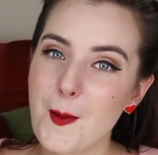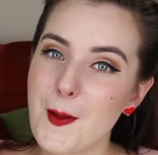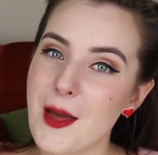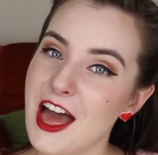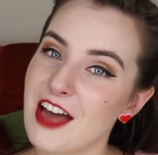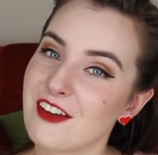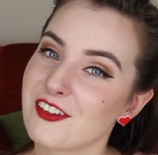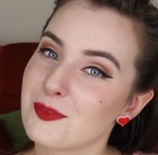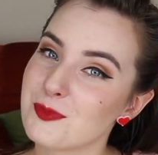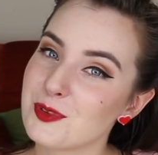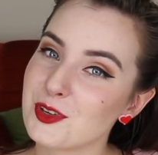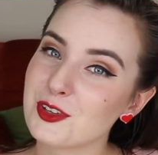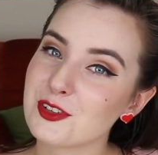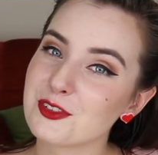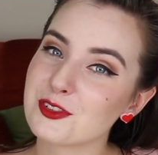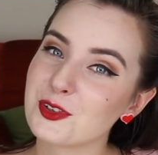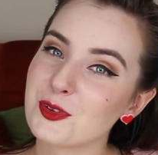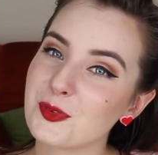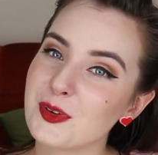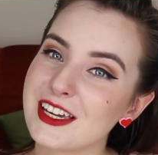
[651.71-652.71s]
Have a
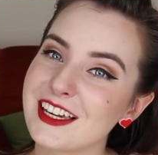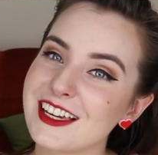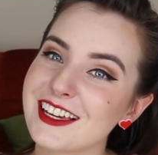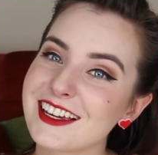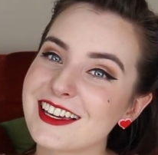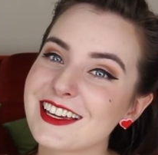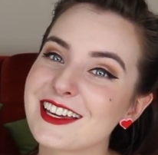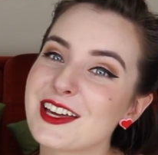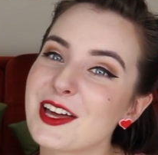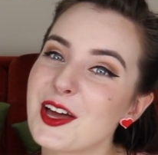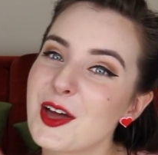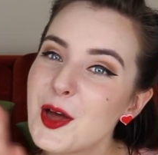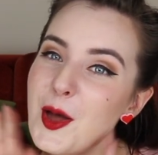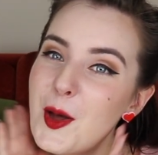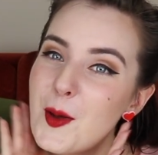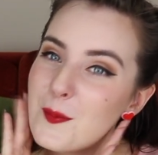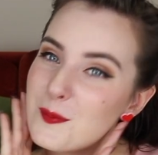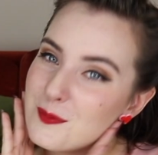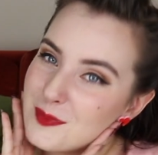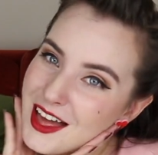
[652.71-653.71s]
beautiful week.
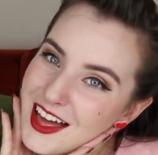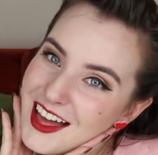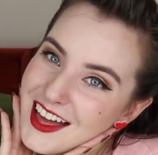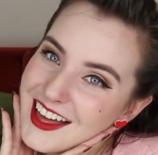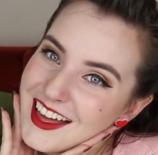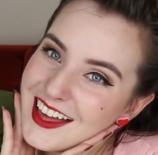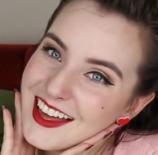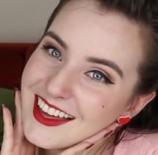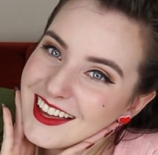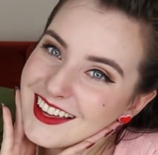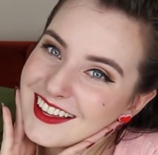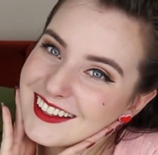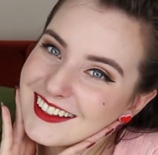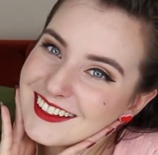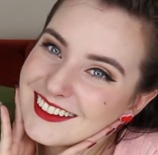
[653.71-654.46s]
Bye.